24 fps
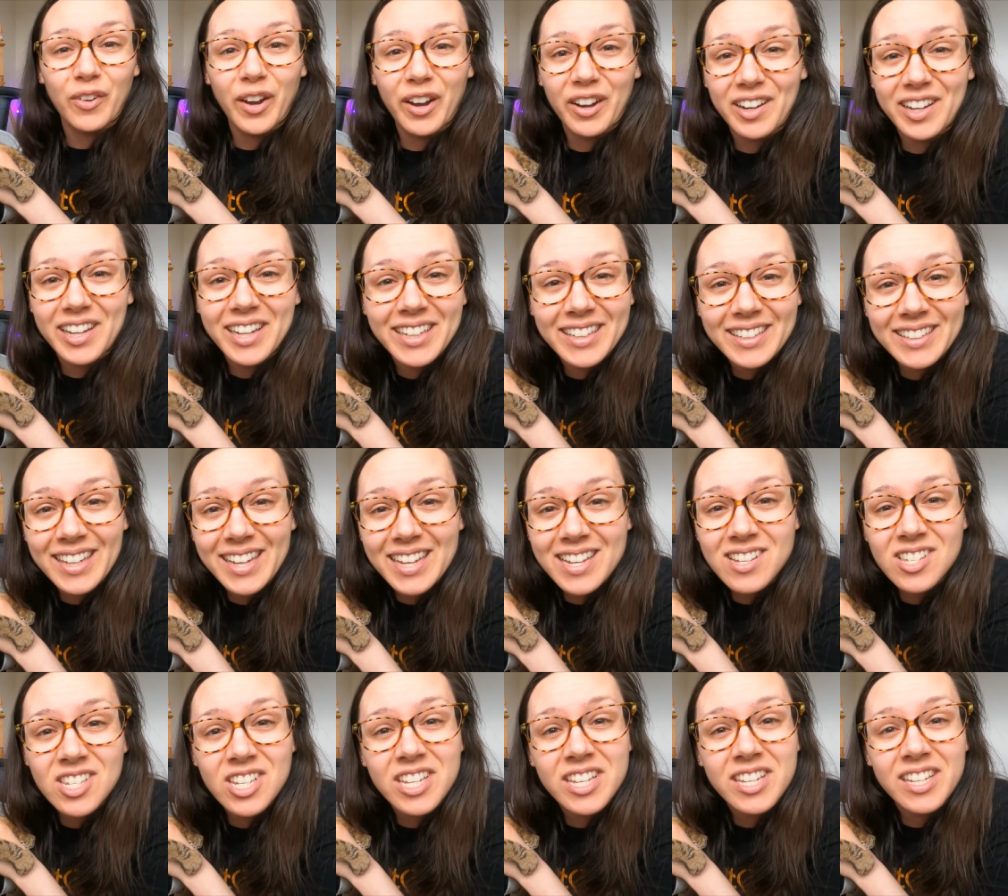very
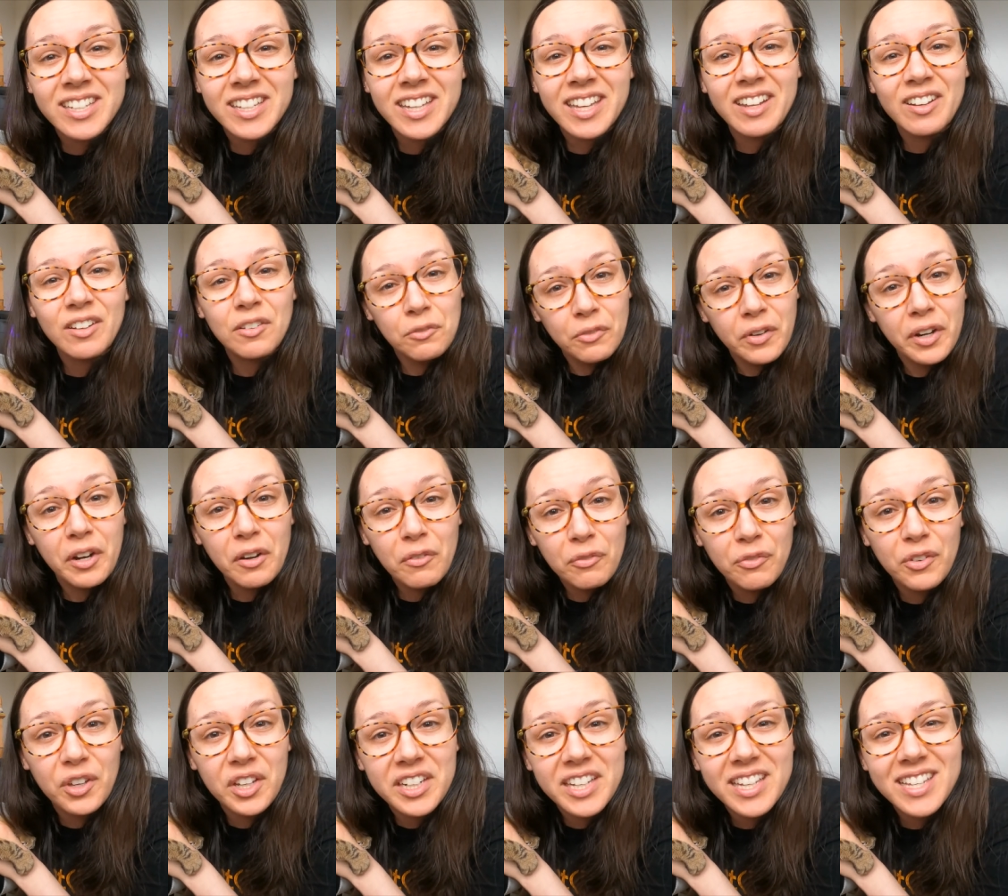engaging and very
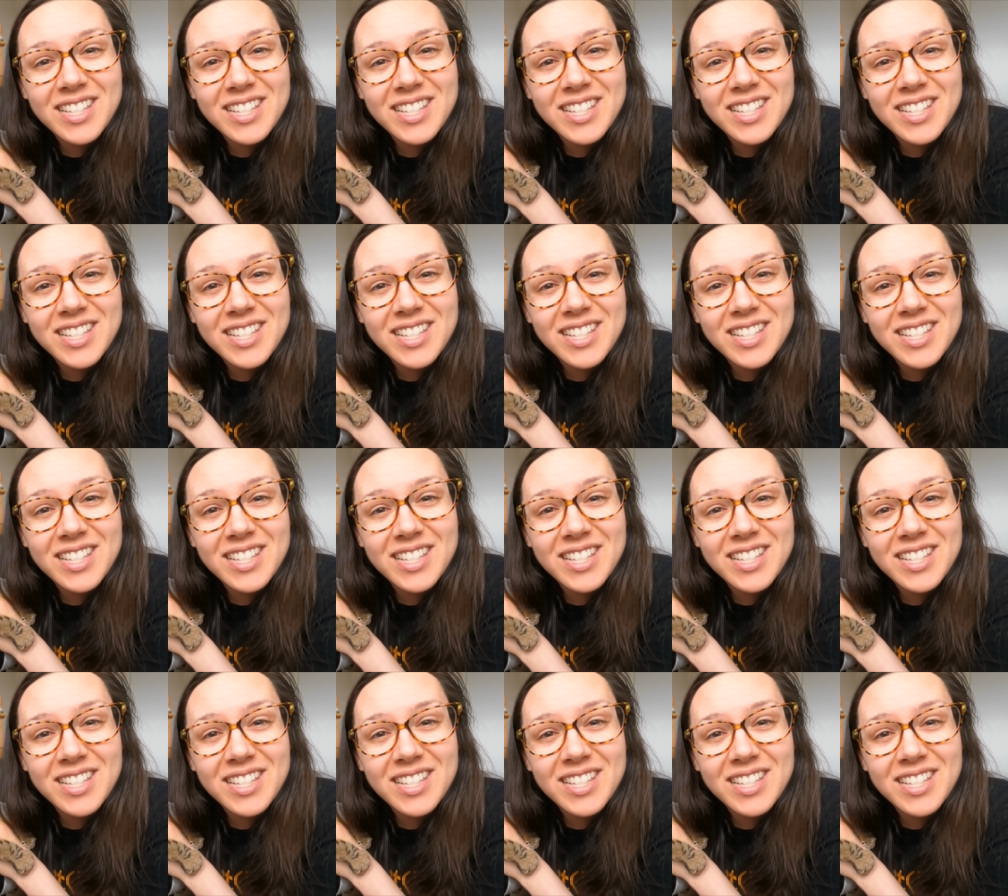funny.